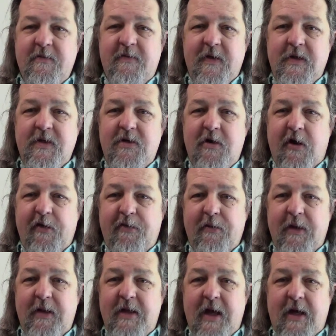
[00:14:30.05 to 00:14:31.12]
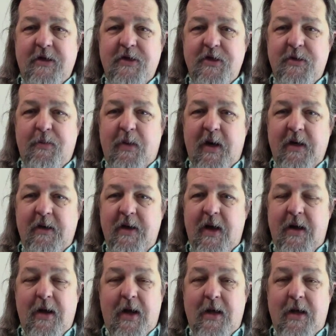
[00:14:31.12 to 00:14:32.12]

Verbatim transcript: Vendstar 3000s break down,